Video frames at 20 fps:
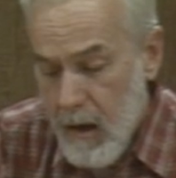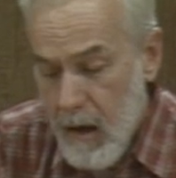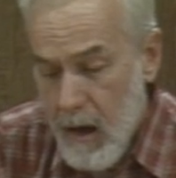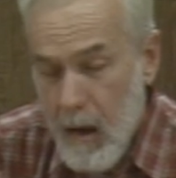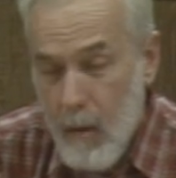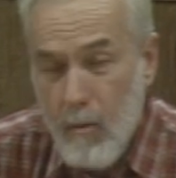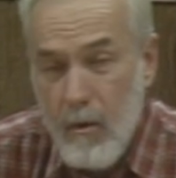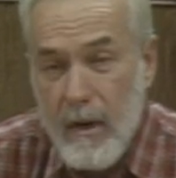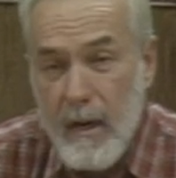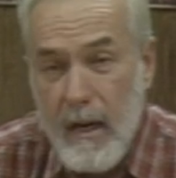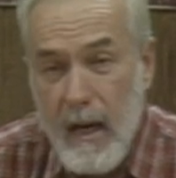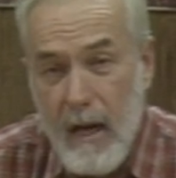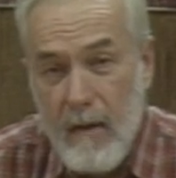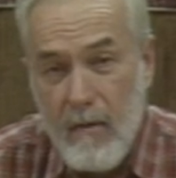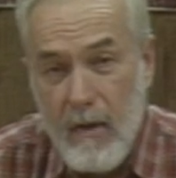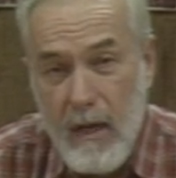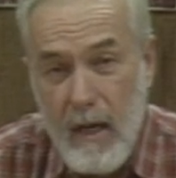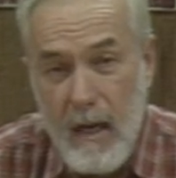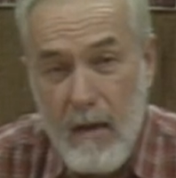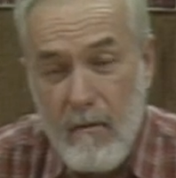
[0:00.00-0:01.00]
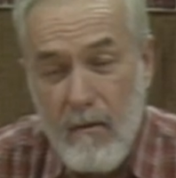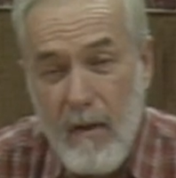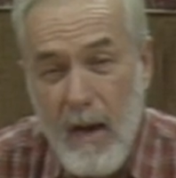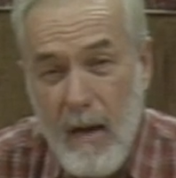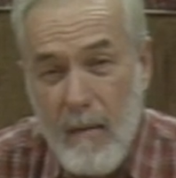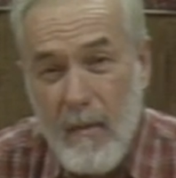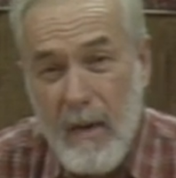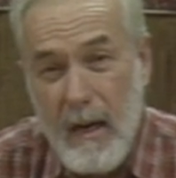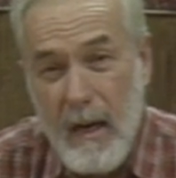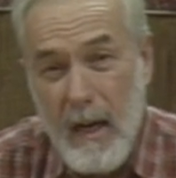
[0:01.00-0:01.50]
I wouldn't advocate
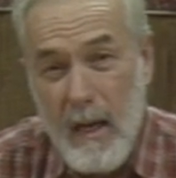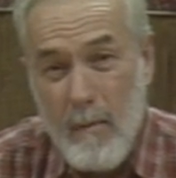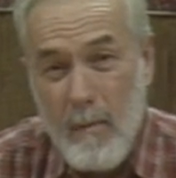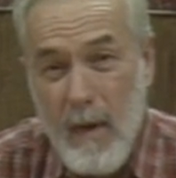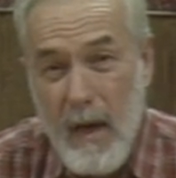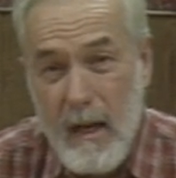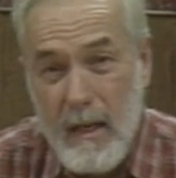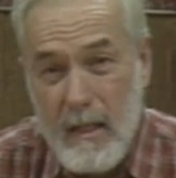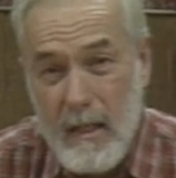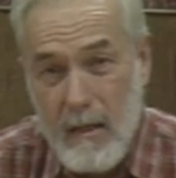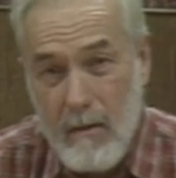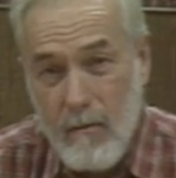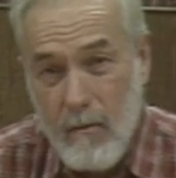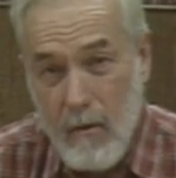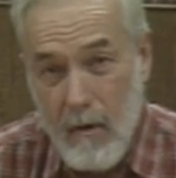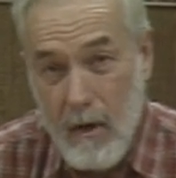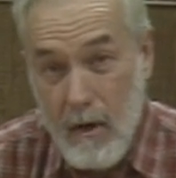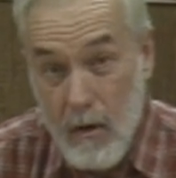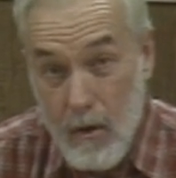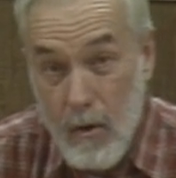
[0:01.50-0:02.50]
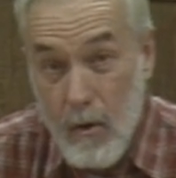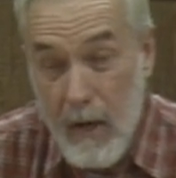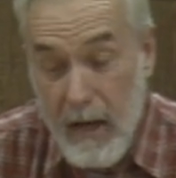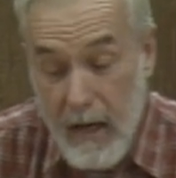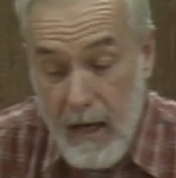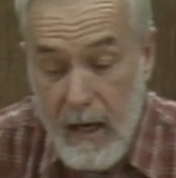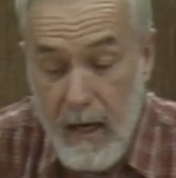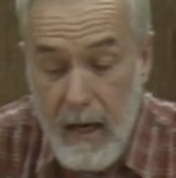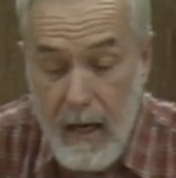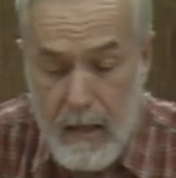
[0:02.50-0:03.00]
5-minute epoxy for
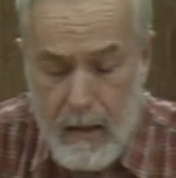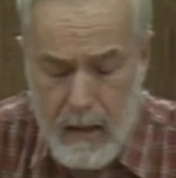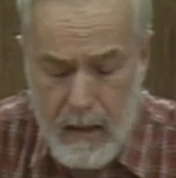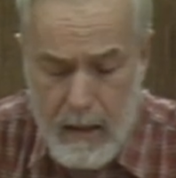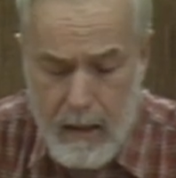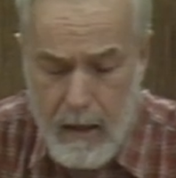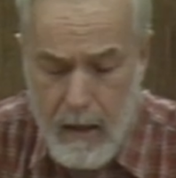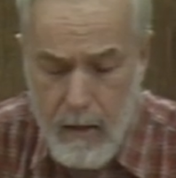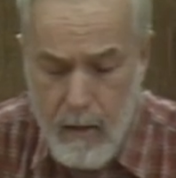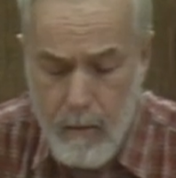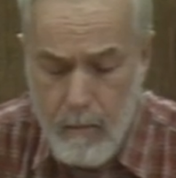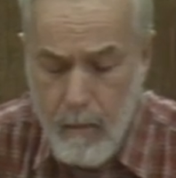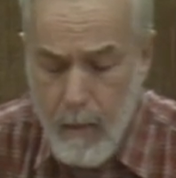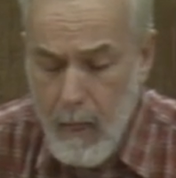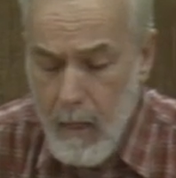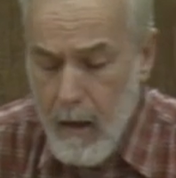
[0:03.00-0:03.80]
gluing a handle together.